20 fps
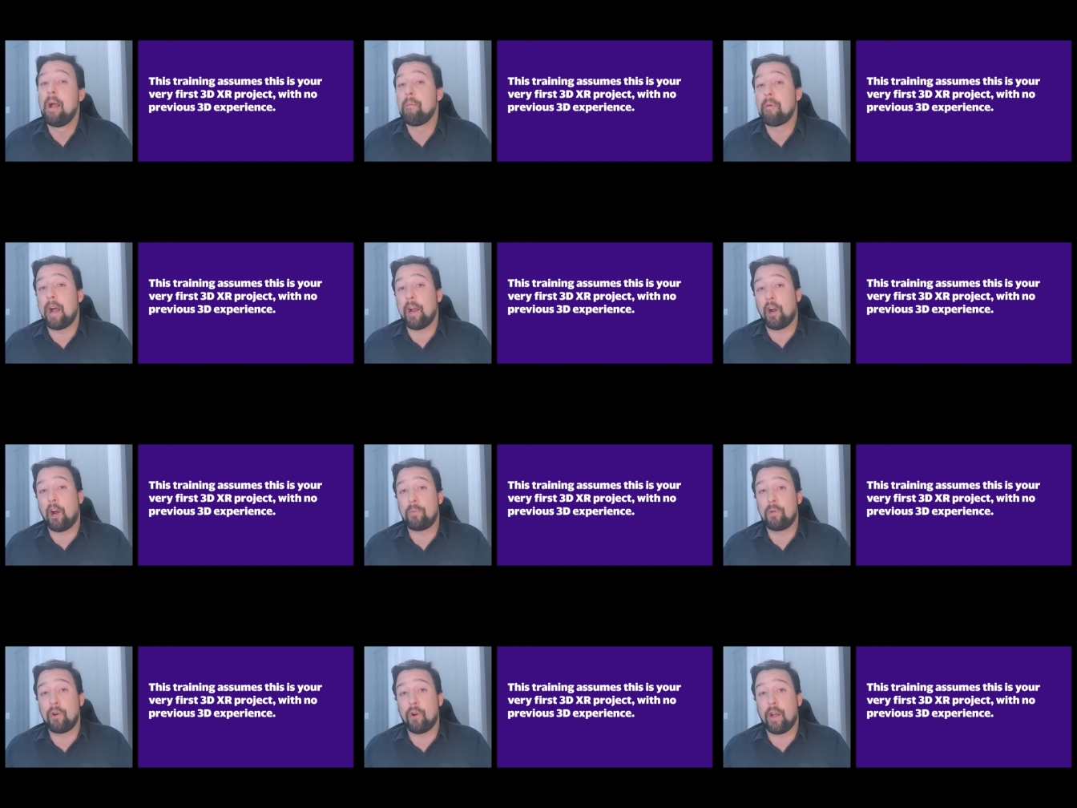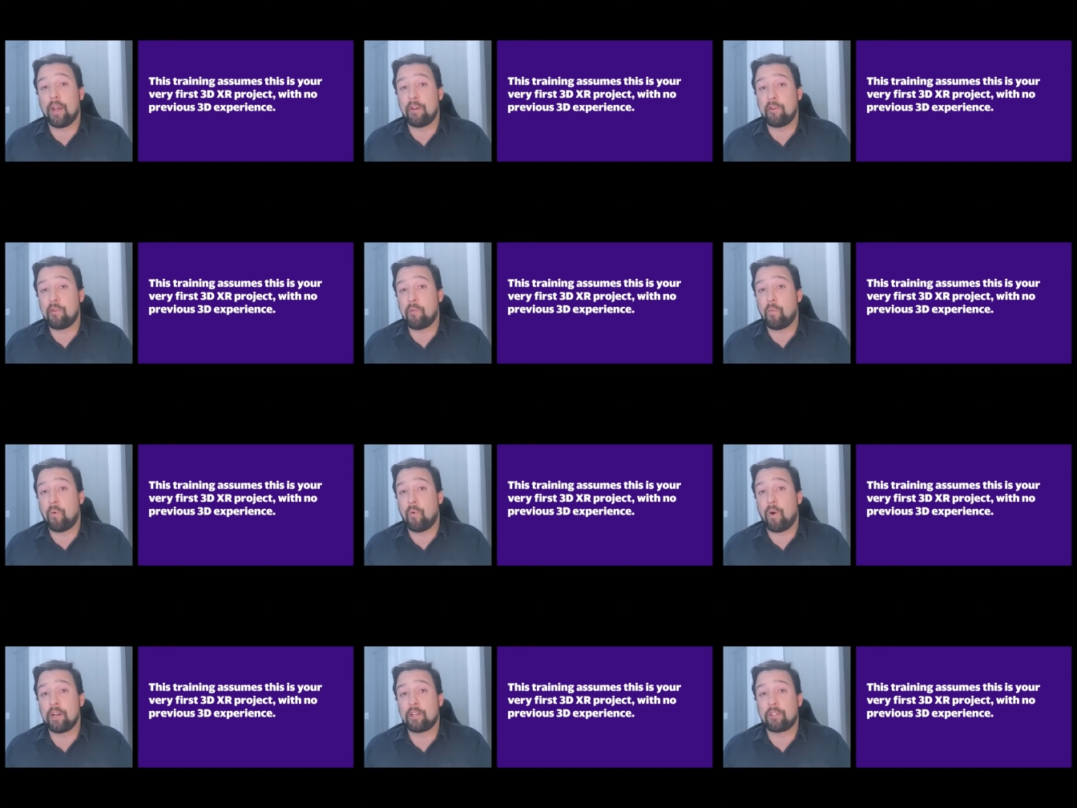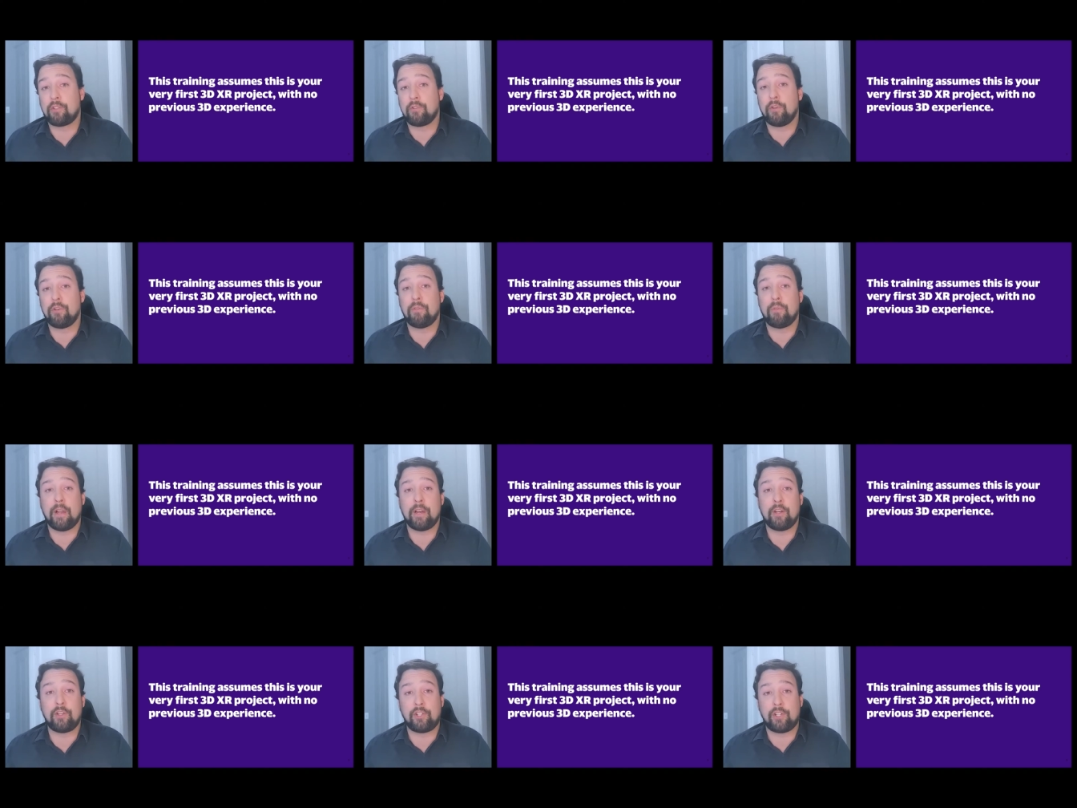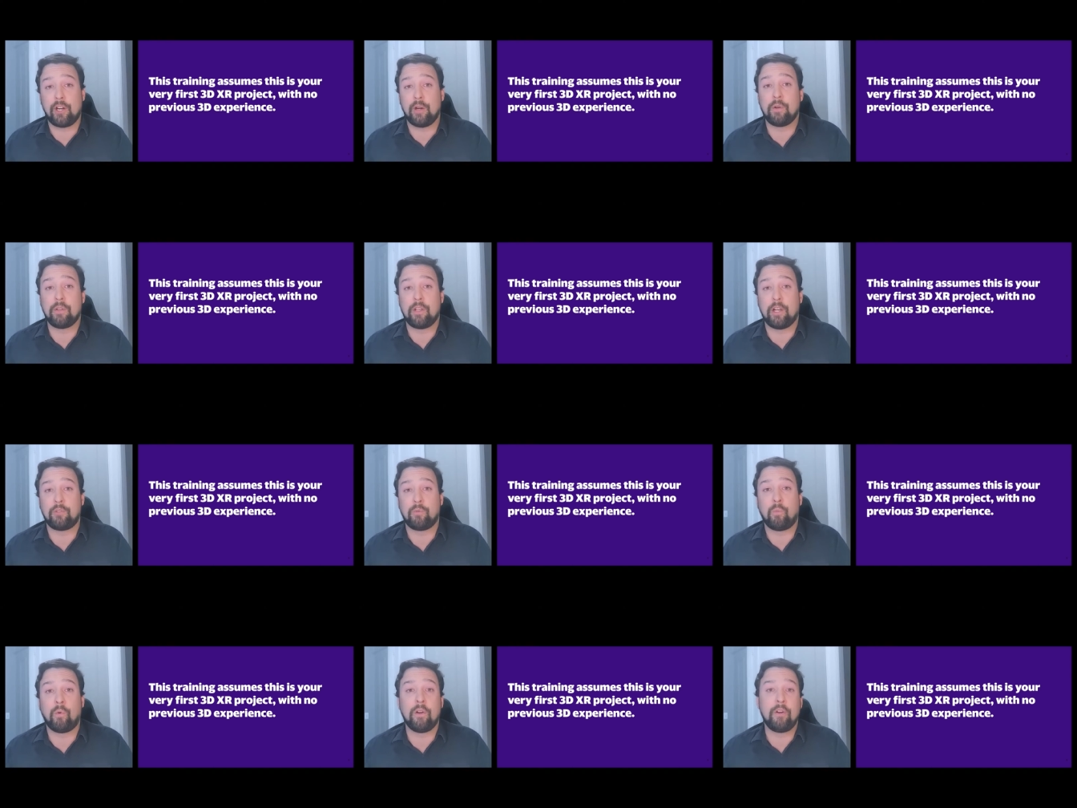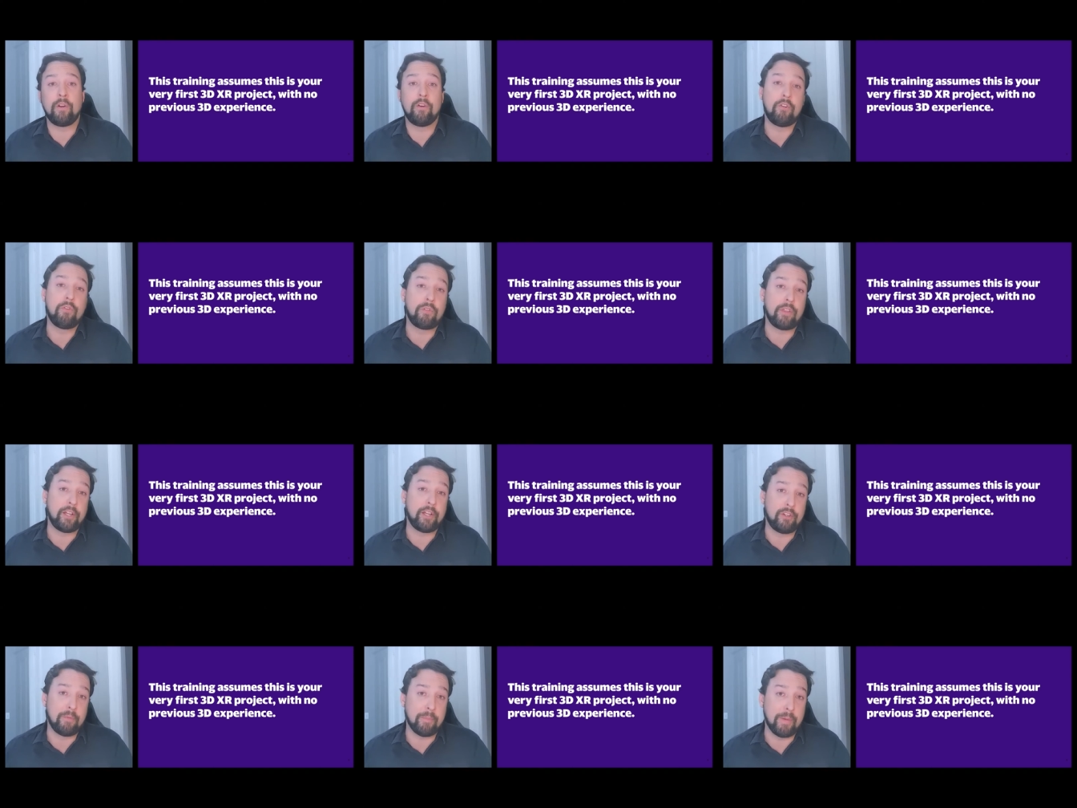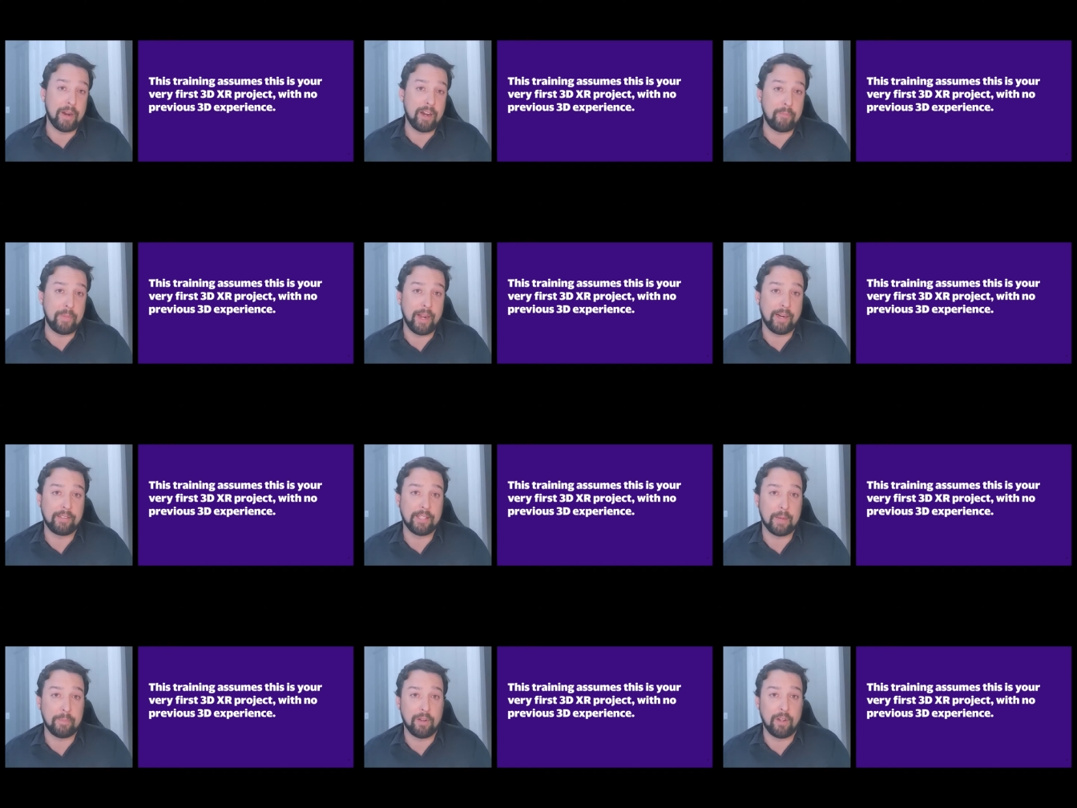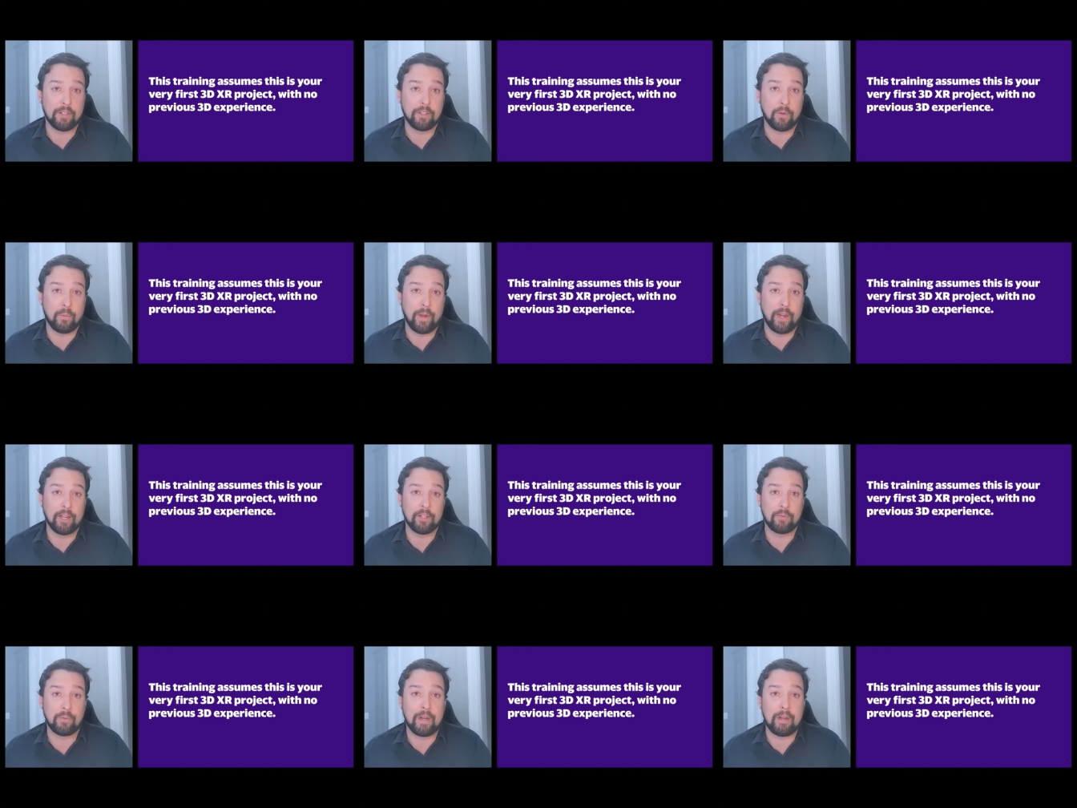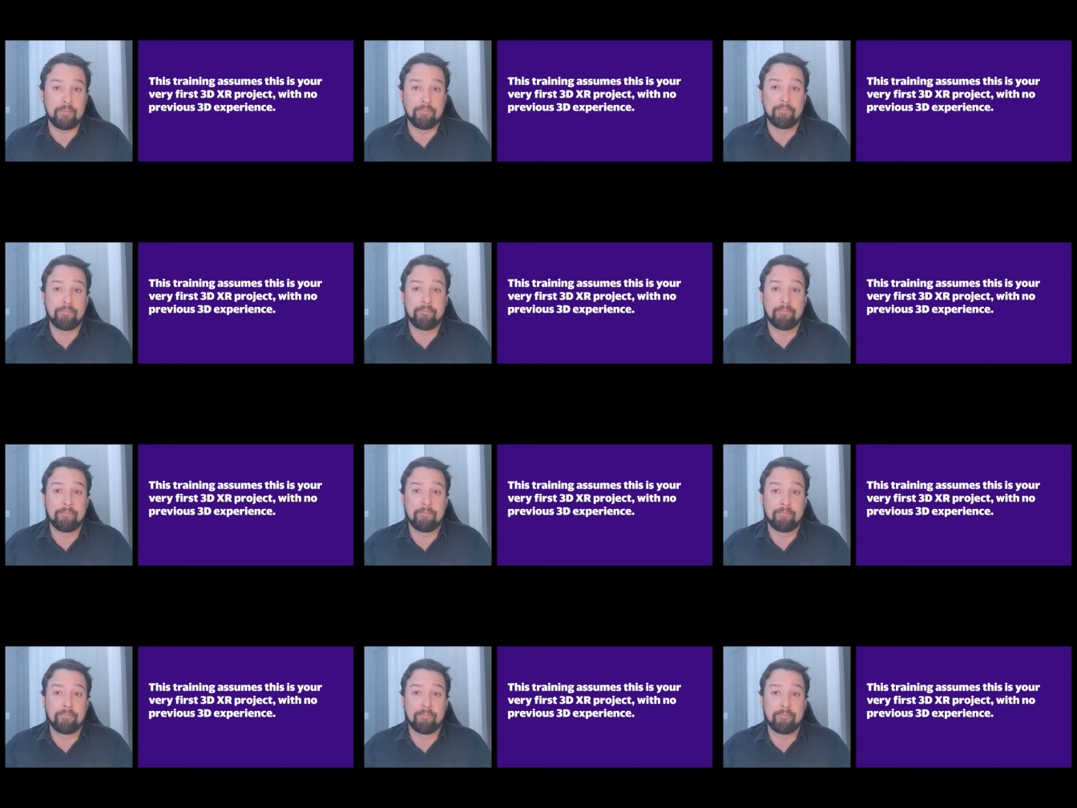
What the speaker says: I hope you go ahead and you watch through and share with us what new things you might have picked up along the way as well.